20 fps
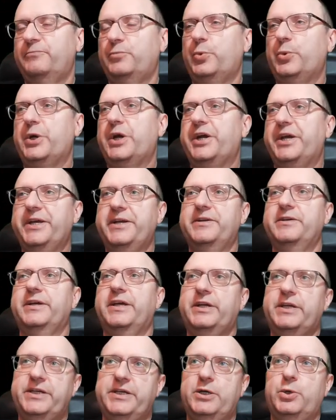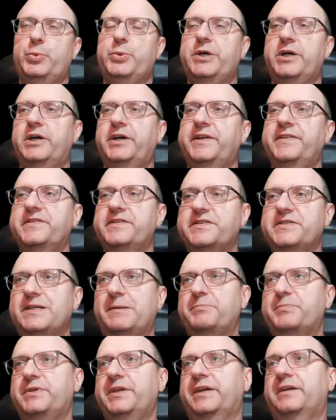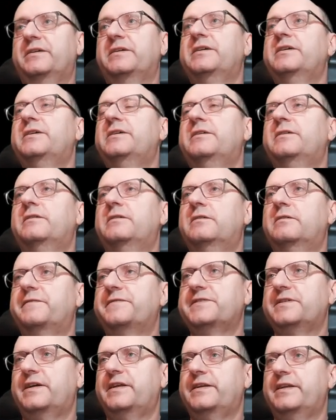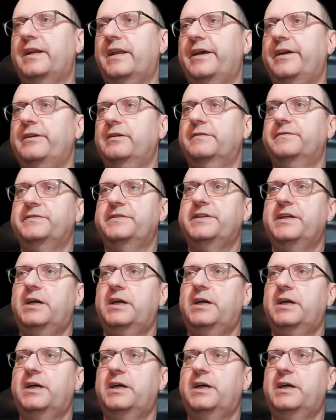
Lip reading: we are in, and here we are in the sub deck of Xander Lylov.